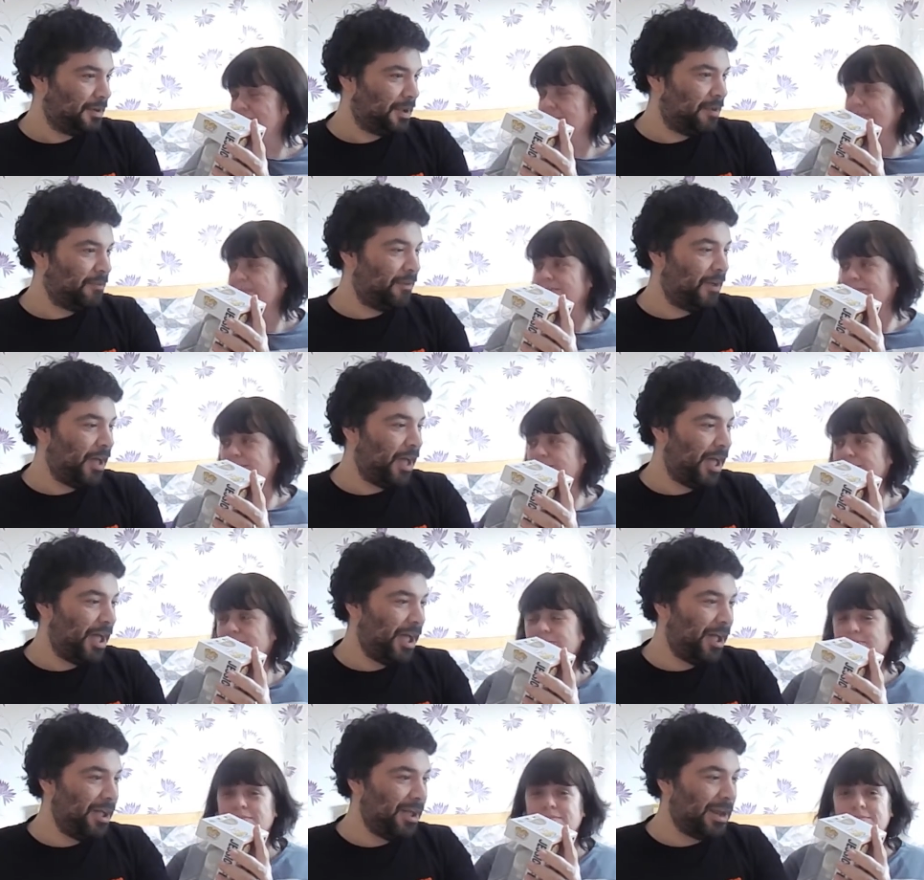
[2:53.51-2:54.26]
Speaker 1: Of
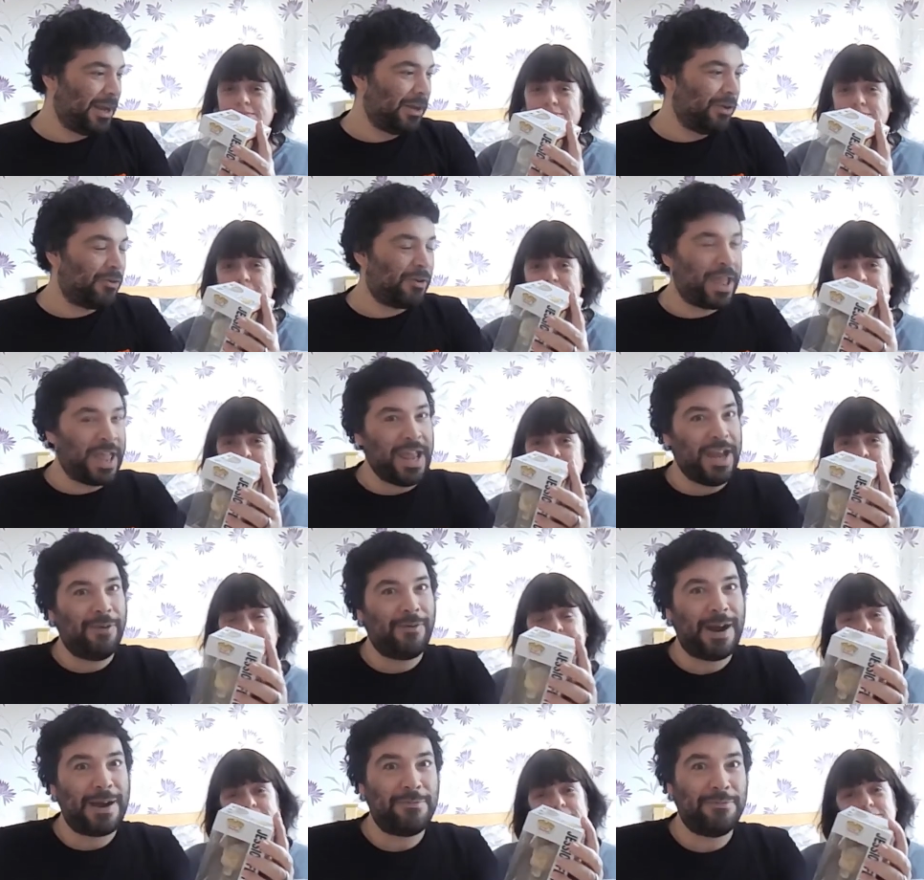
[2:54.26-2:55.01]
her
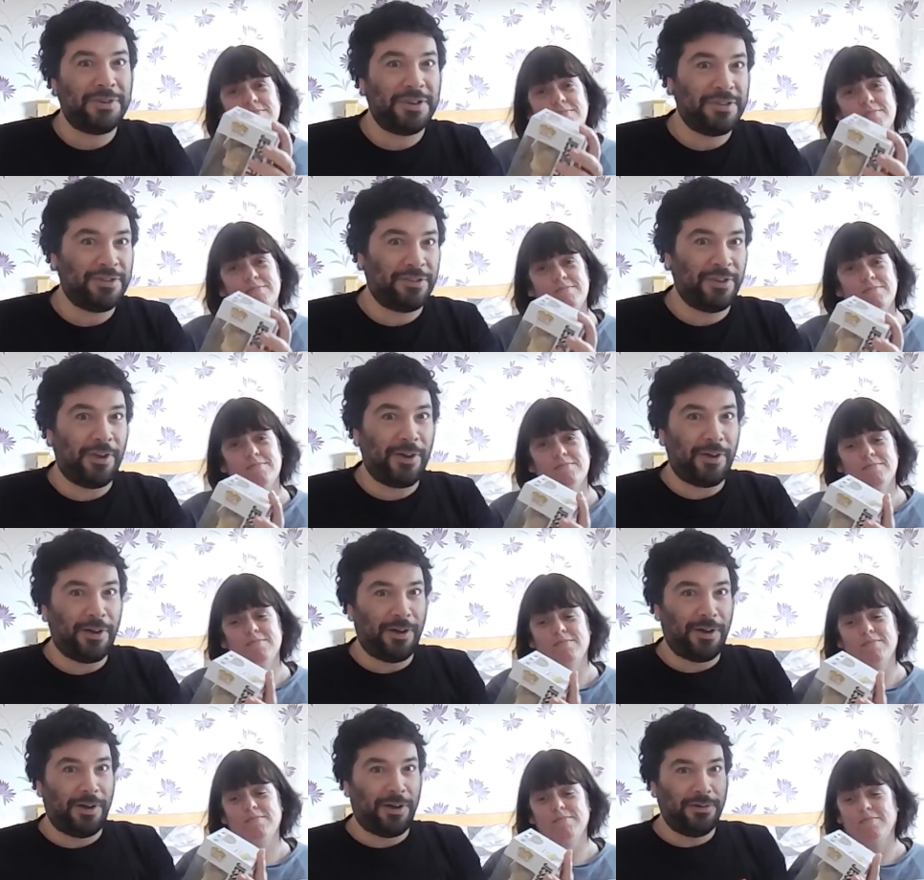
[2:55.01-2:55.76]
looking round a
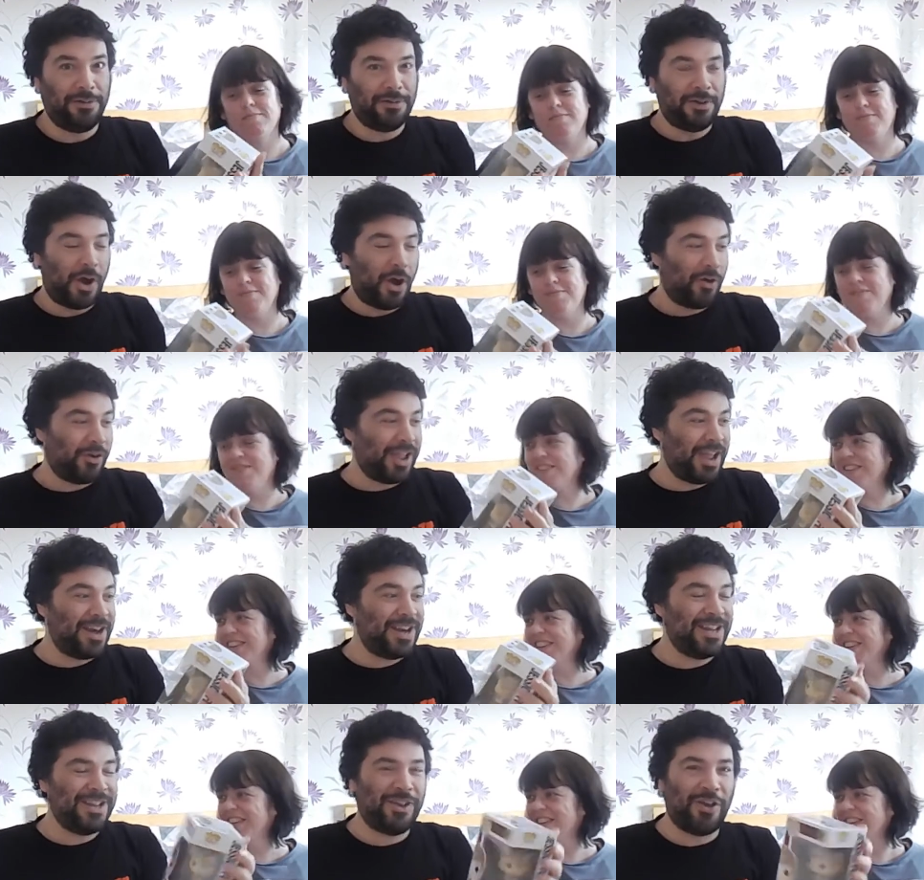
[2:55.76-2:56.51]
door. Or
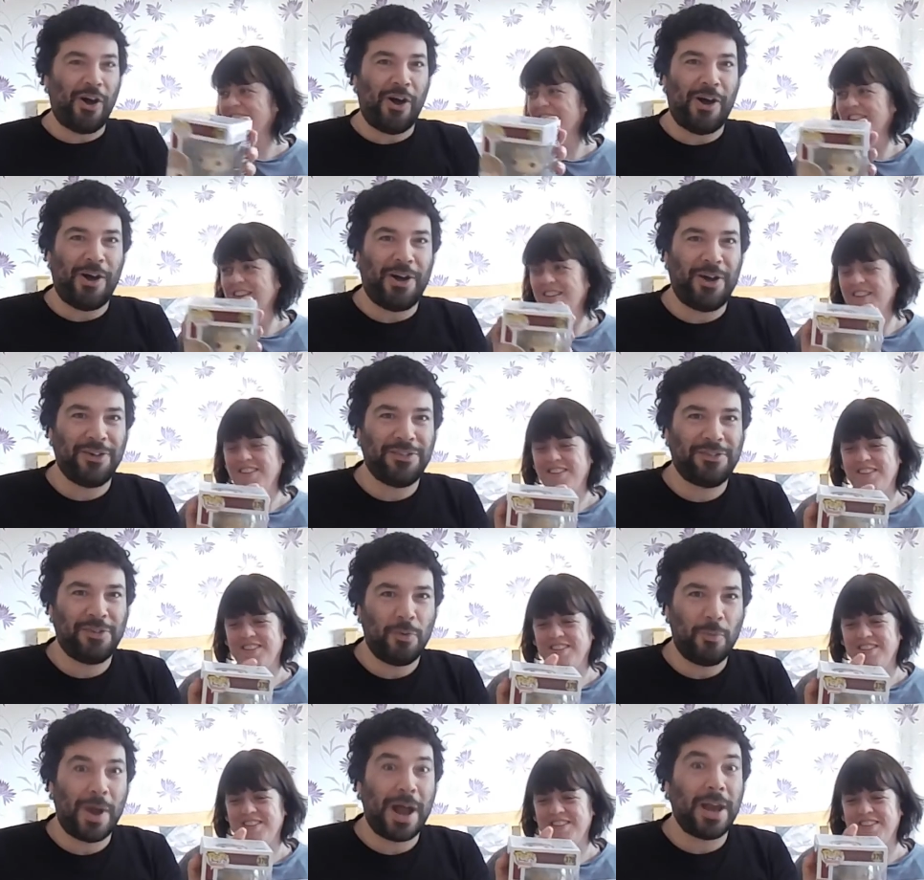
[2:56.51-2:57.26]
getting
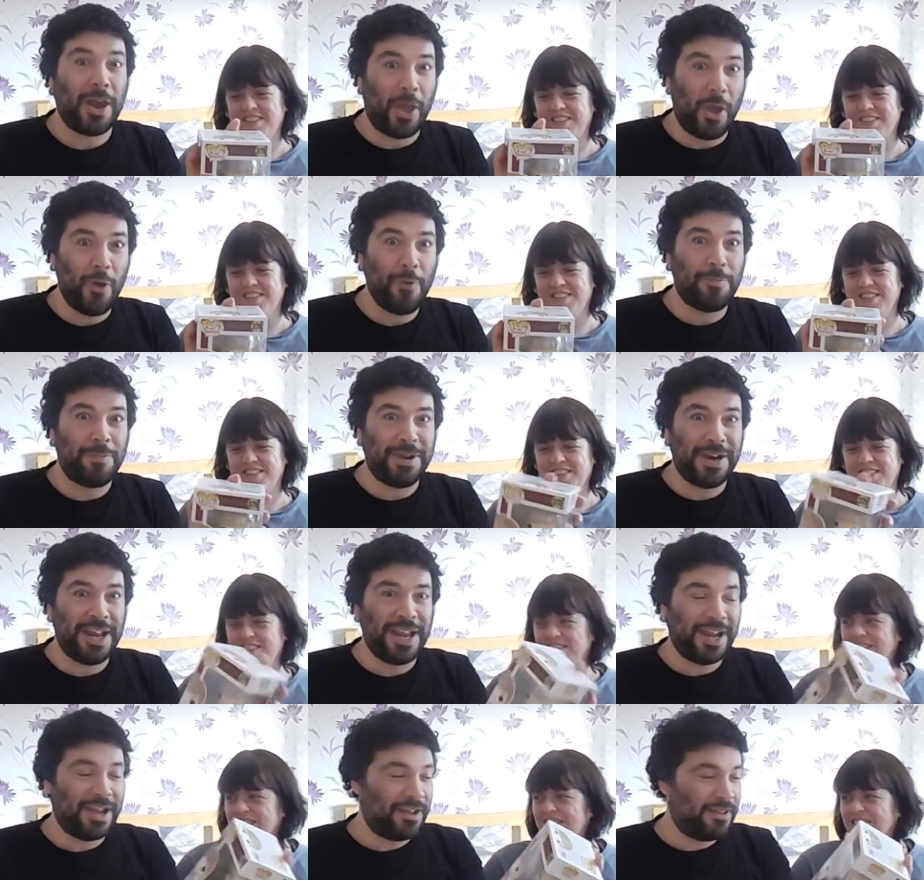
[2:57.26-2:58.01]
caught while
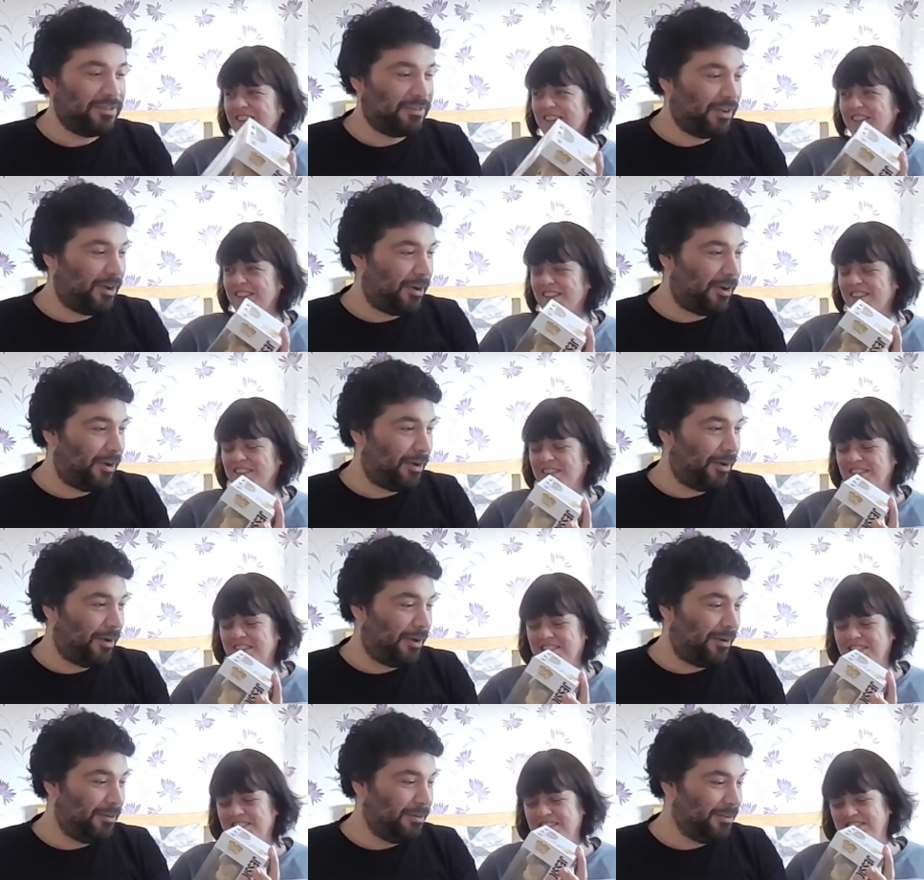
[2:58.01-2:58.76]
opening a
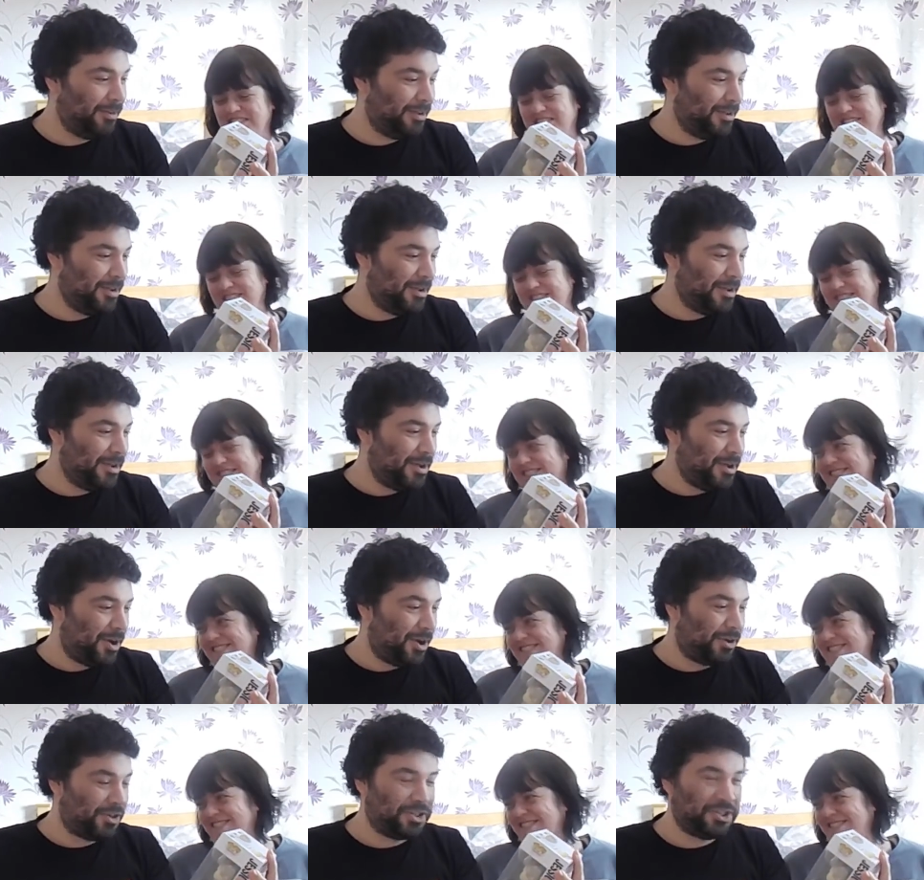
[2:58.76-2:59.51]
door
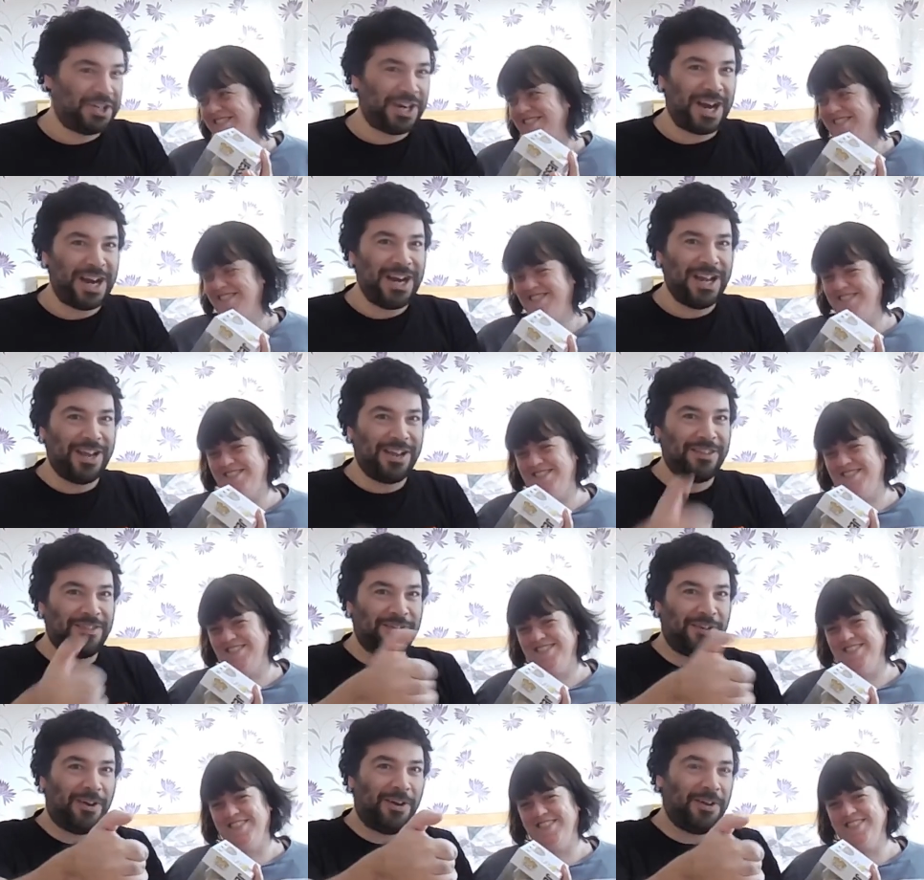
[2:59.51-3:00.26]
or shining
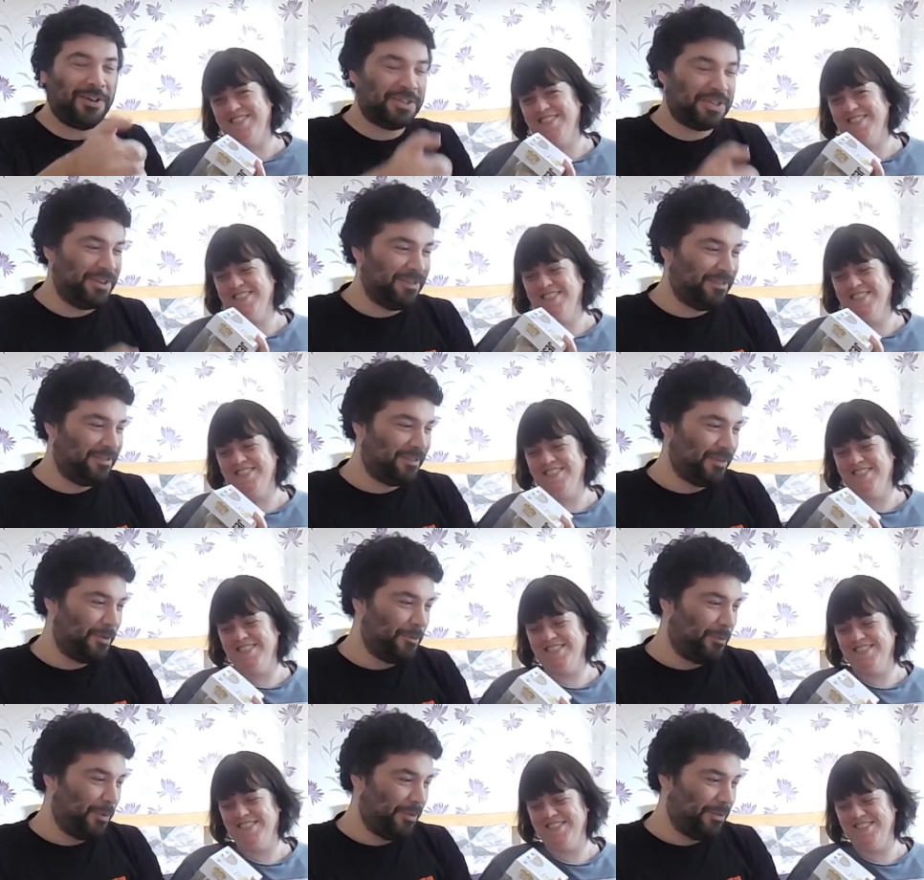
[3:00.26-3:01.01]
a torch in
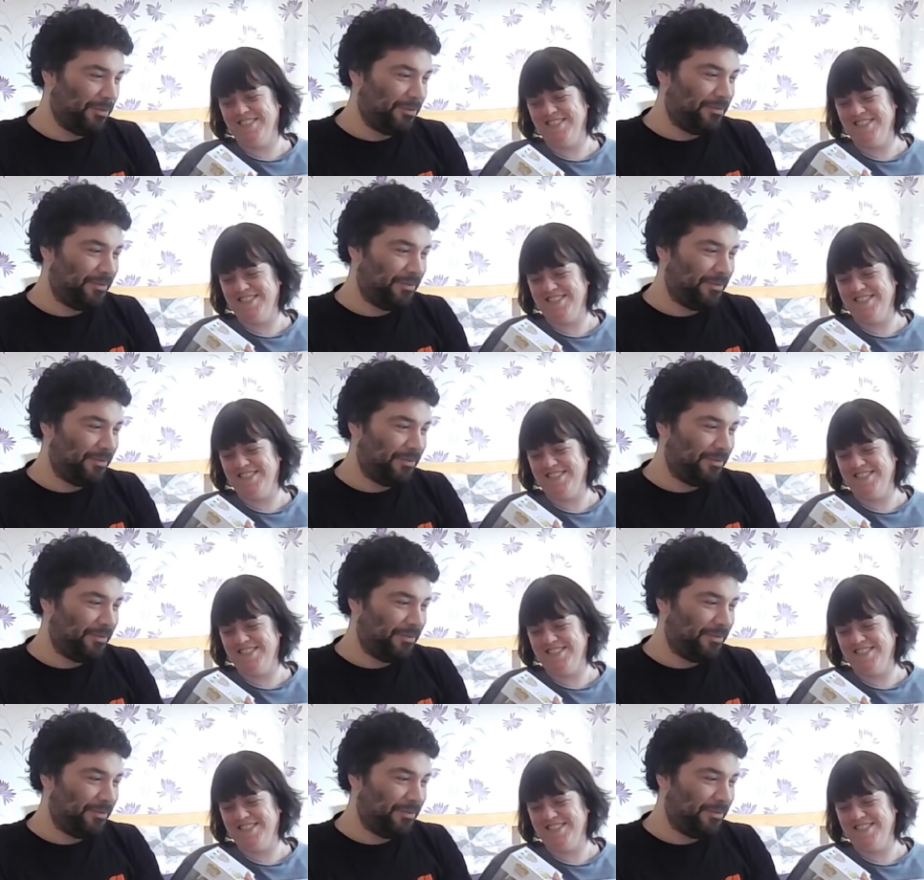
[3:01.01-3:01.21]
someone's